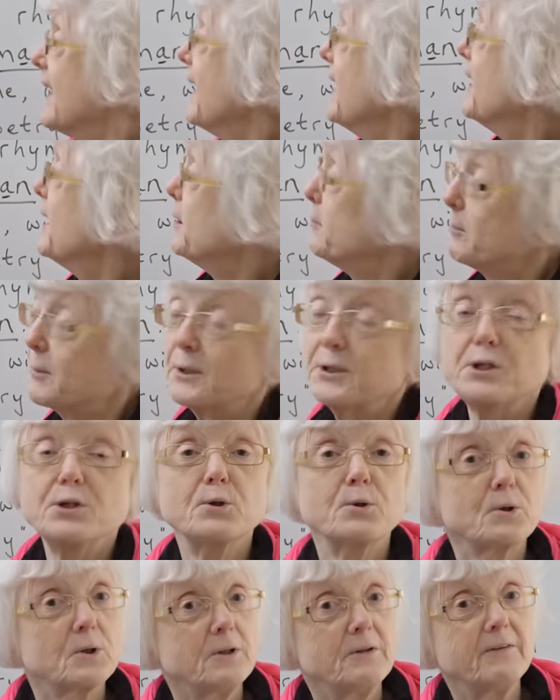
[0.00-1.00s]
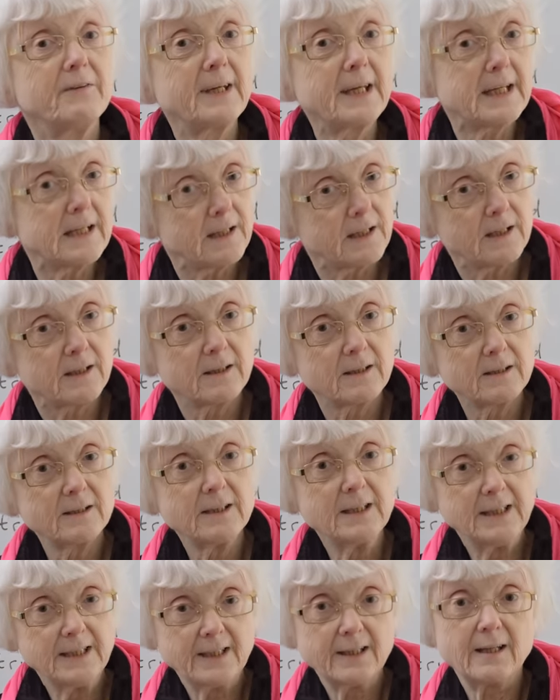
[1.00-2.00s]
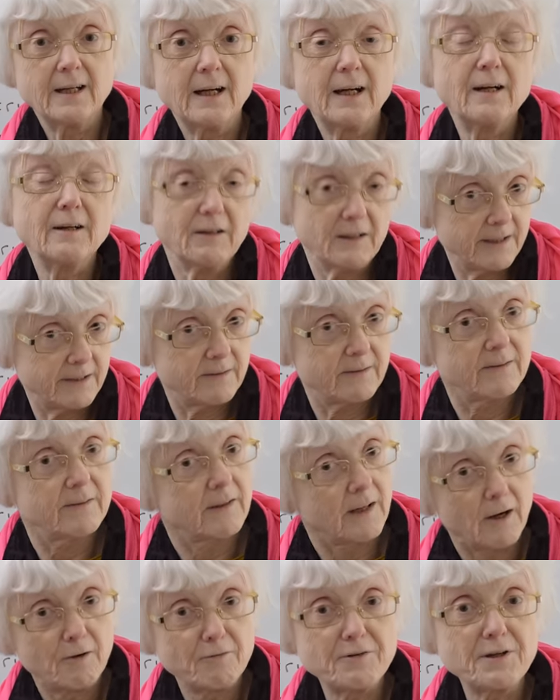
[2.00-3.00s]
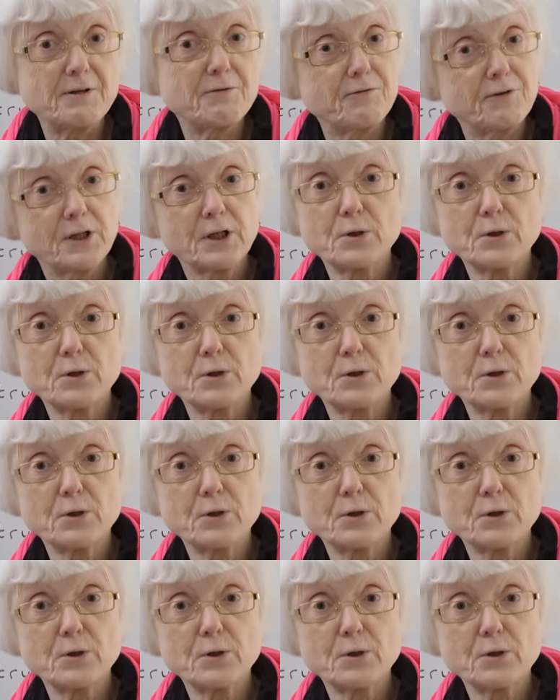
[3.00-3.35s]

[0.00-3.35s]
but you can think of it for